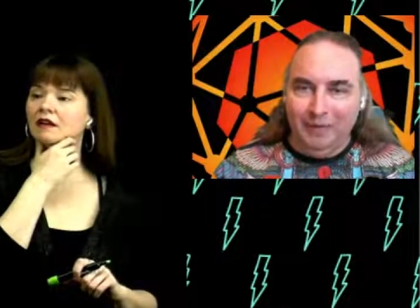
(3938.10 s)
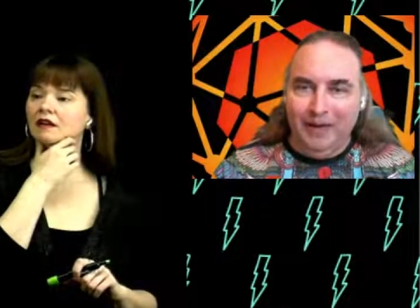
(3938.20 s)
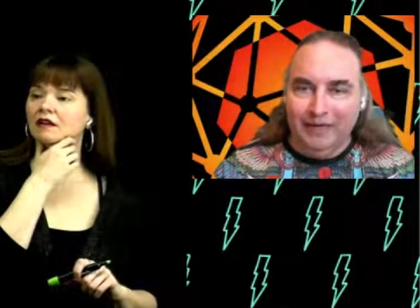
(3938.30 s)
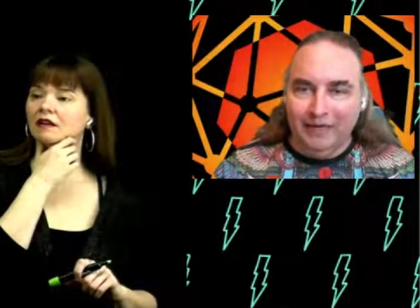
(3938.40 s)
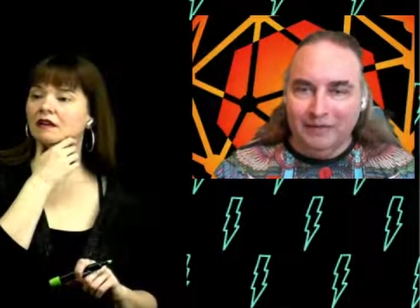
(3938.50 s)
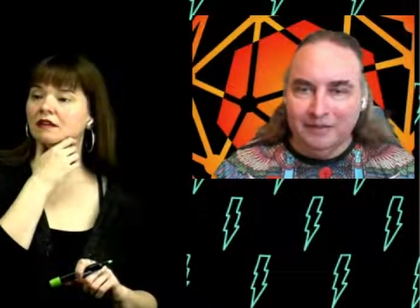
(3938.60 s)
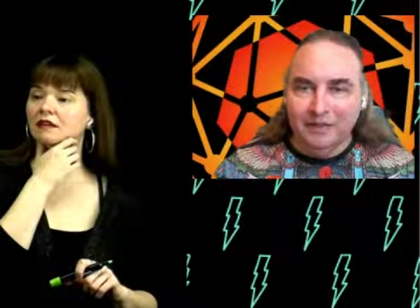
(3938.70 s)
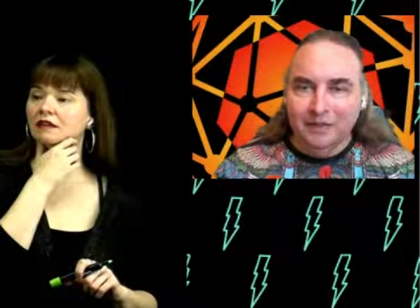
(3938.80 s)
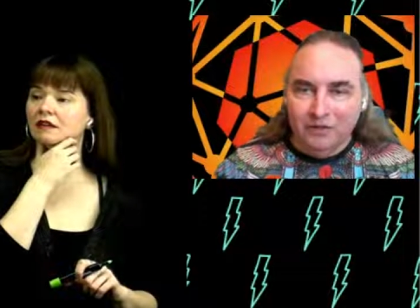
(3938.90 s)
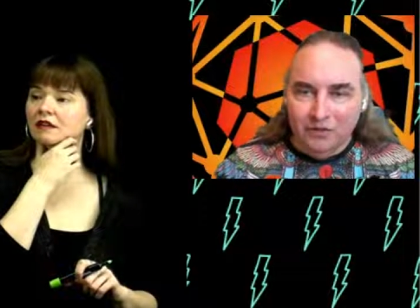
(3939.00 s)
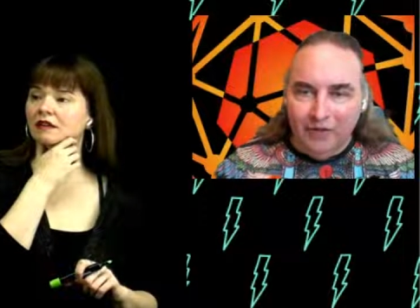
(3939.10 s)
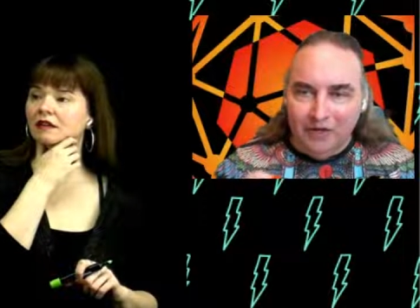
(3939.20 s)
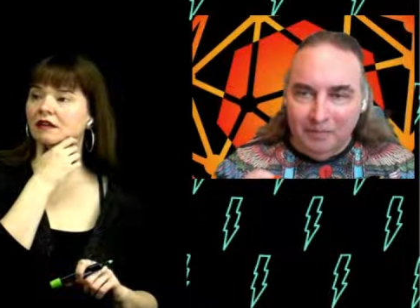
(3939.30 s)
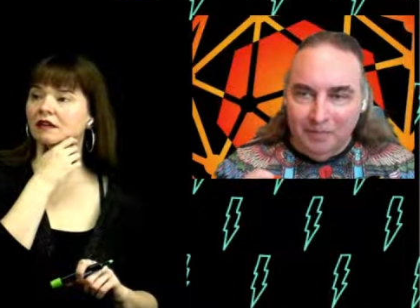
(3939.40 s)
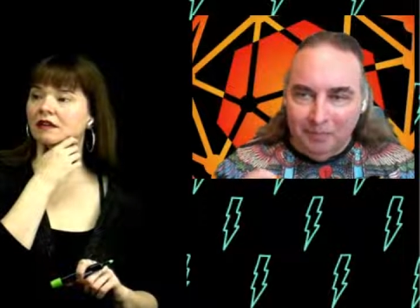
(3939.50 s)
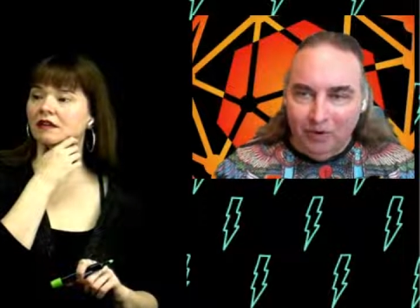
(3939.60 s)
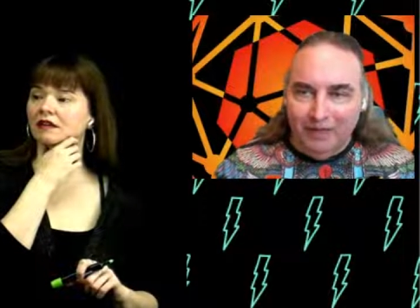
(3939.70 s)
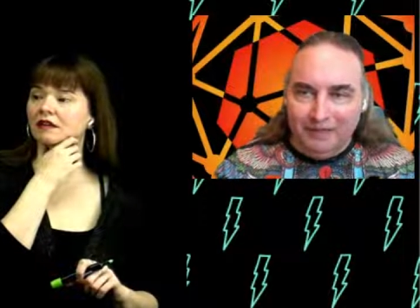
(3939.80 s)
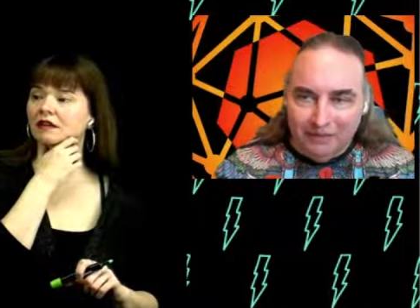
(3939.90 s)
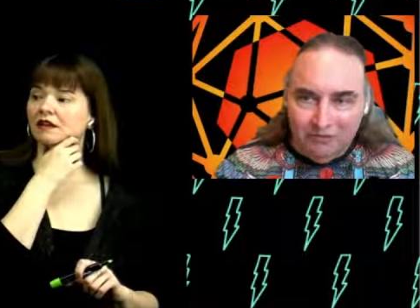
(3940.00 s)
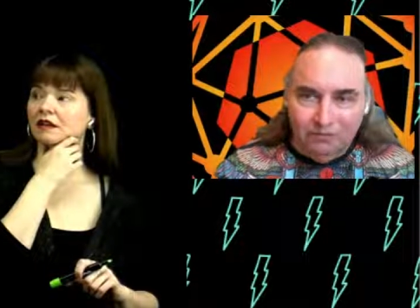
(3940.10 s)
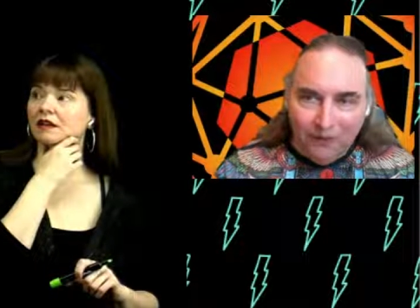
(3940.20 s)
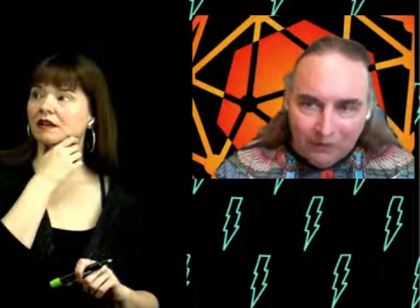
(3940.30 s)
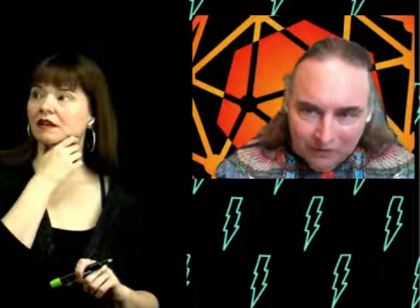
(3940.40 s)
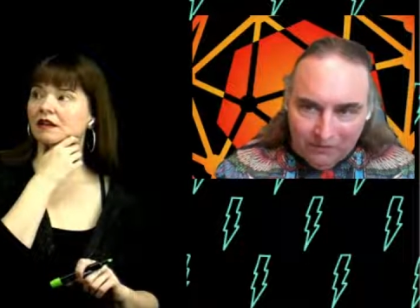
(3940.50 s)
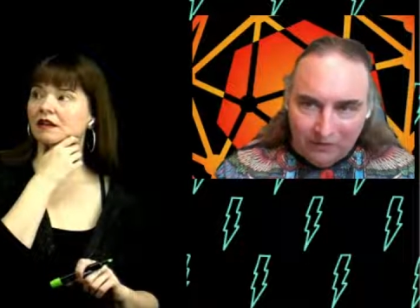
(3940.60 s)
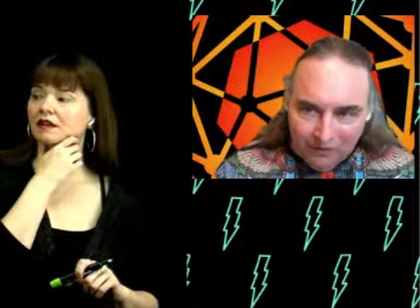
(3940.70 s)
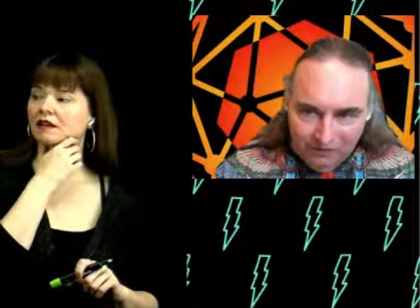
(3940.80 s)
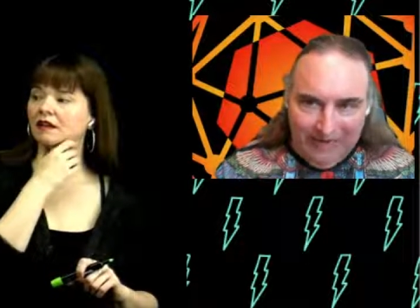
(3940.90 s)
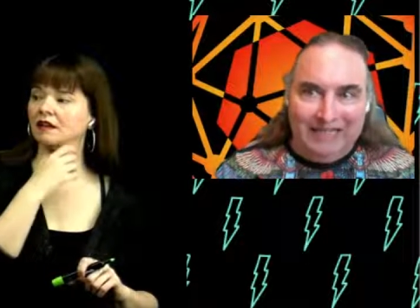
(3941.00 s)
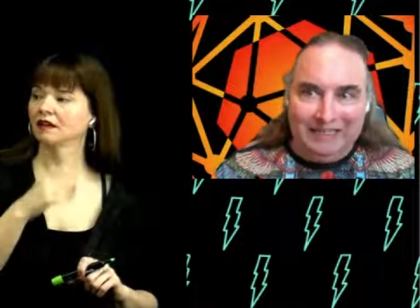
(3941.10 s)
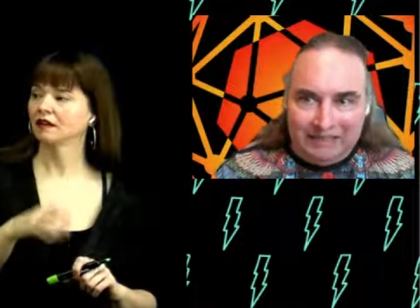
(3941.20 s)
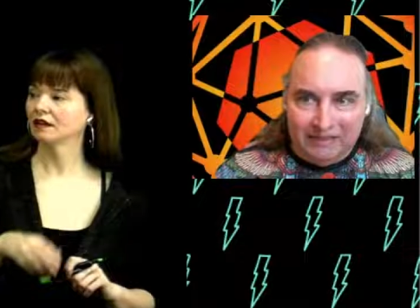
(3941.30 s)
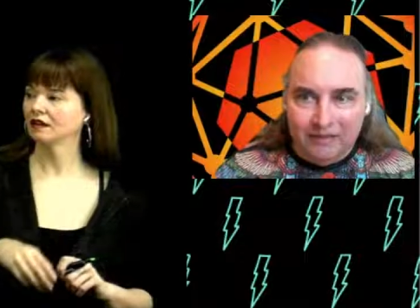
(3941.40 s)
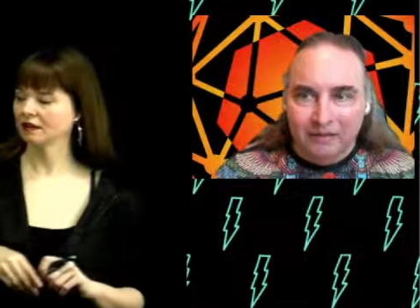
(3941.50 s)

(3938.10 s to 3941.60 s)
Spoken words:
packets so they could be processed very fast.